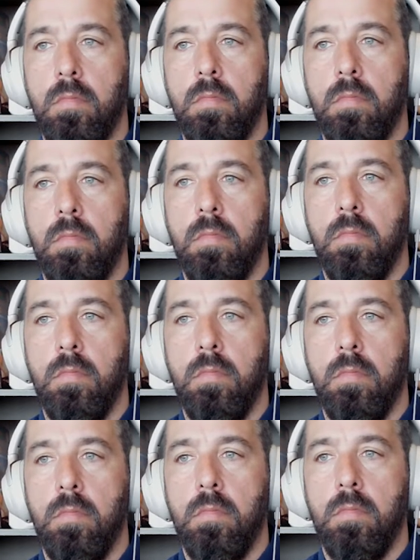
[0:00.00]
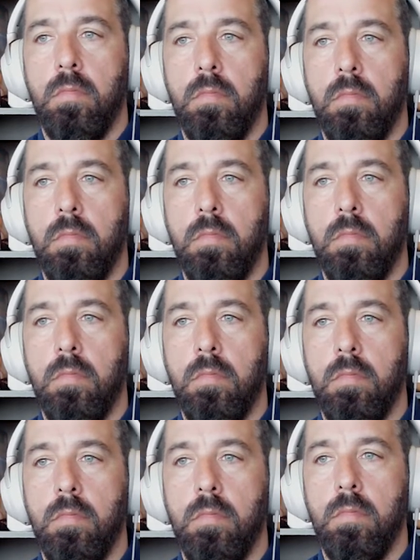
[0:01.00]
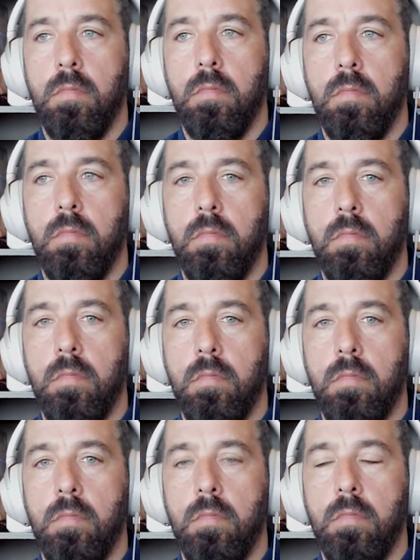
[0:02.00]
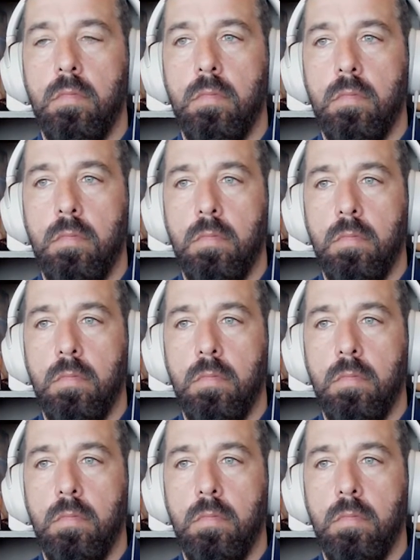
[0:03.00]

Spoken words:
(silent)